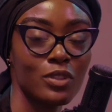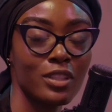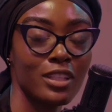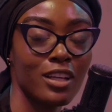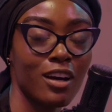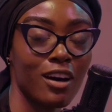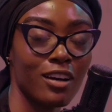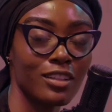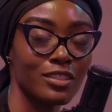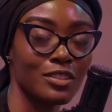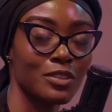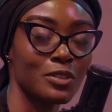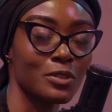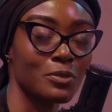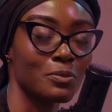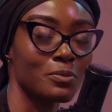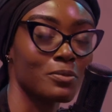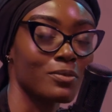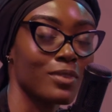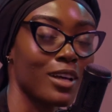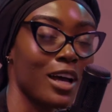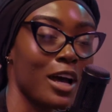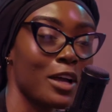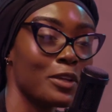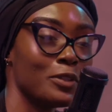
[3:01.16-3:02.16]
really
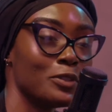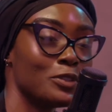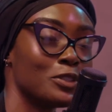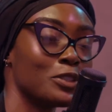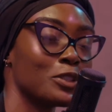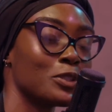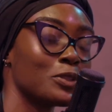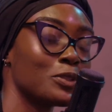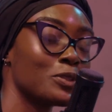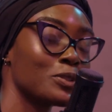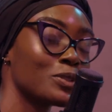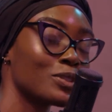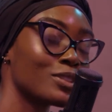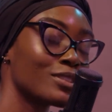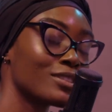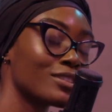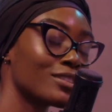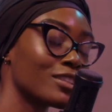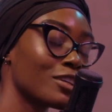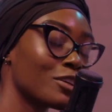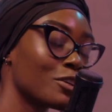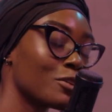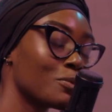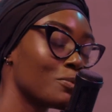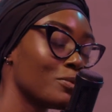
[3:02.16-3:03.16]
awesome how you
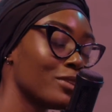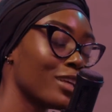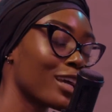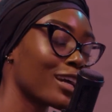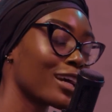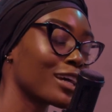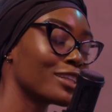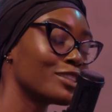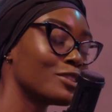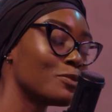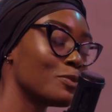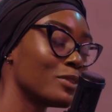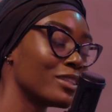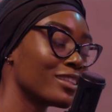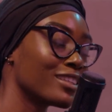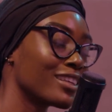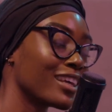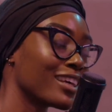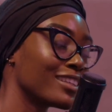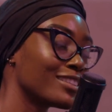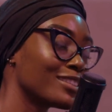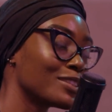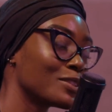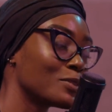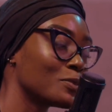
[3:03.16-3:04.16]
chose Nyeka to be the
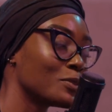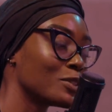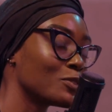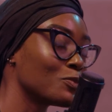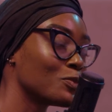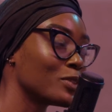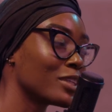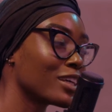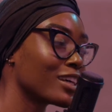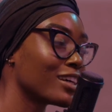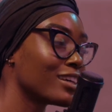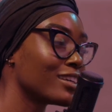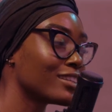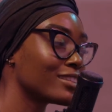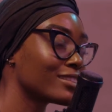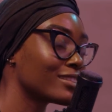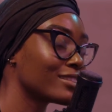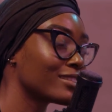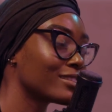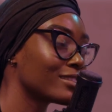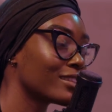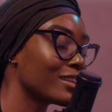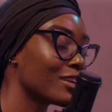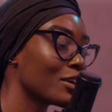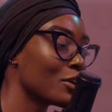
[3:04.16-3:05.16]
guest this week
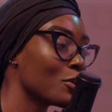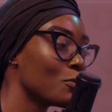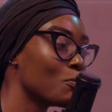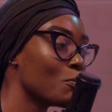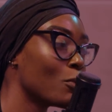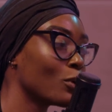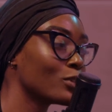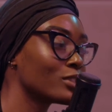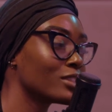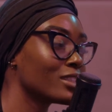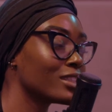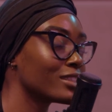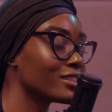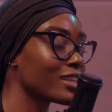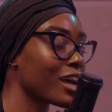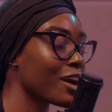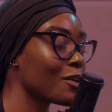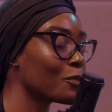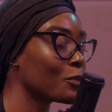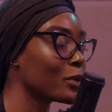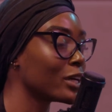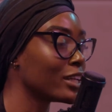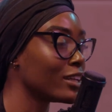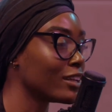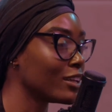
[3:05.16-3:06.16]
because most of the
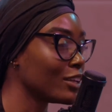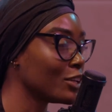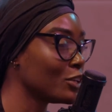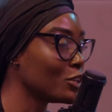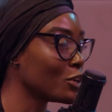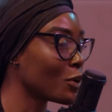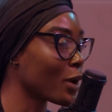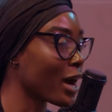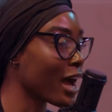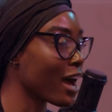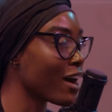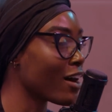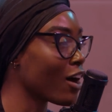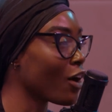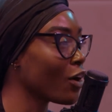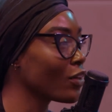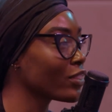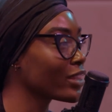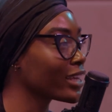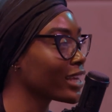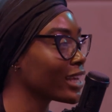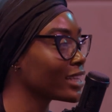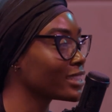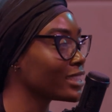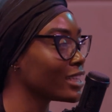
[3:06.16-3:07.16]
time when, you know, I had all
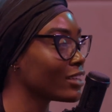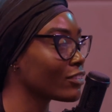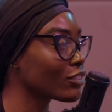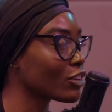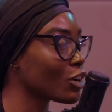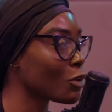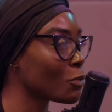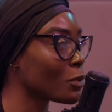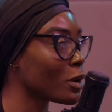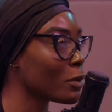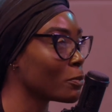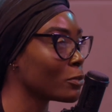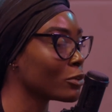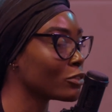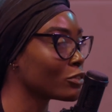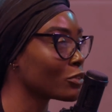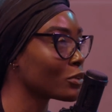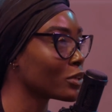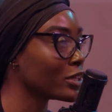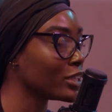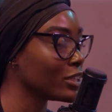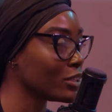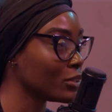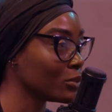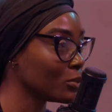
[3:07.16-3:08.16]
the guests that have come on
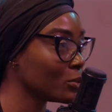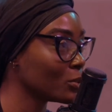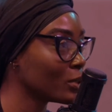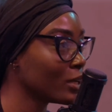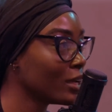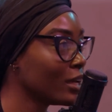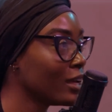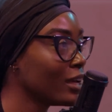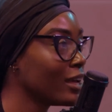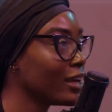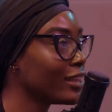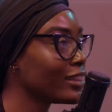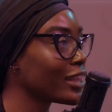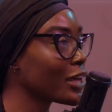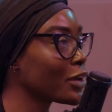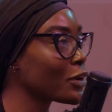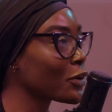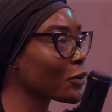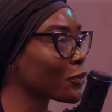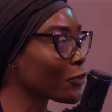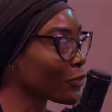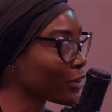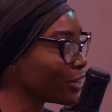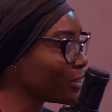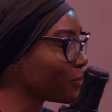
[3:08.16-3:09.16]
before you, they
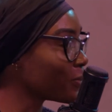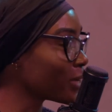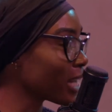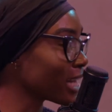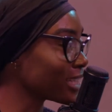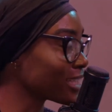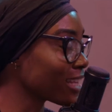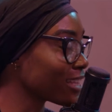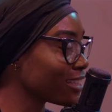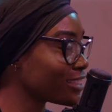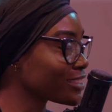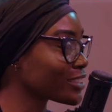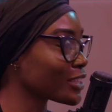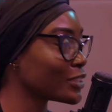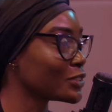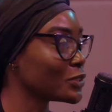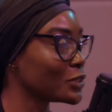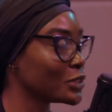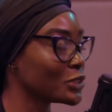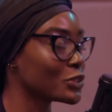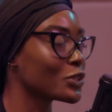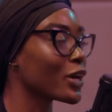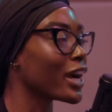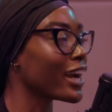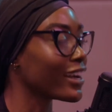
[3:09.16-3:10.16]
agree when I say this
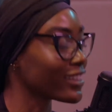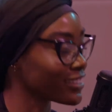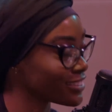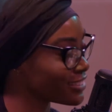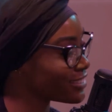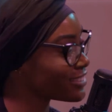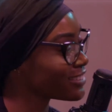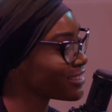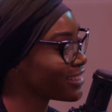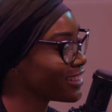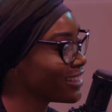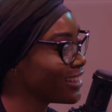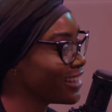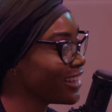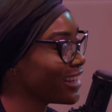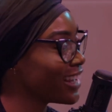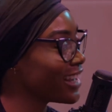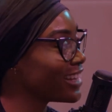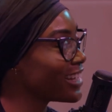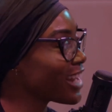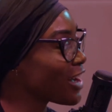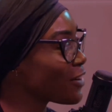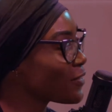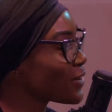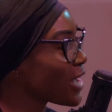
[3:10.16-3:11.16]
country trash.
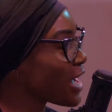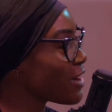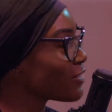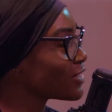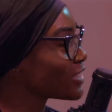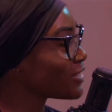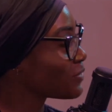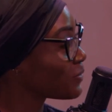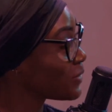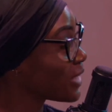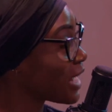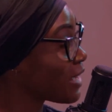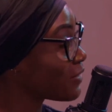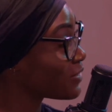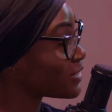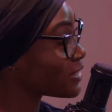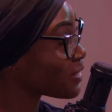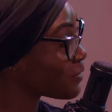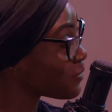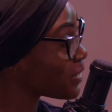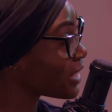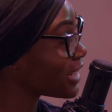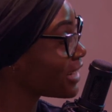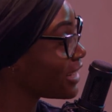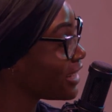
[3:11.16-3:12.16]
And now we have
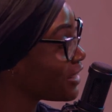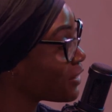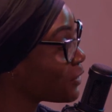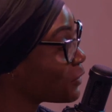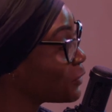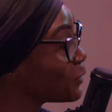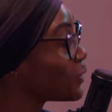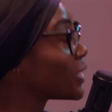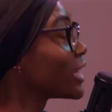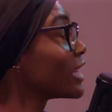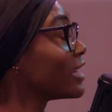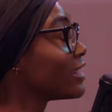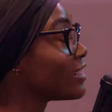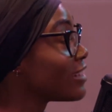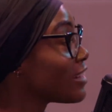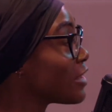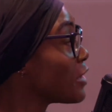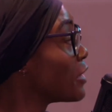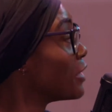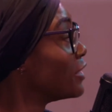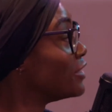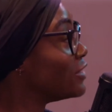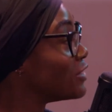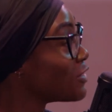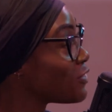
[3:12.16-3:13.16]
somebody here who can
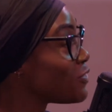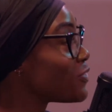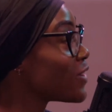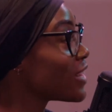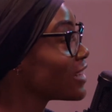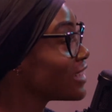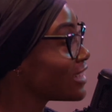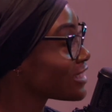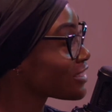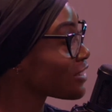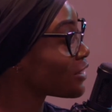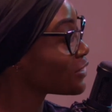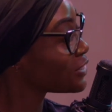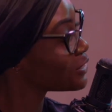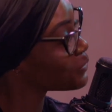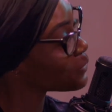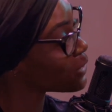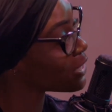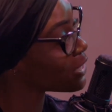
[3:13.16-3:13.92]
defend this country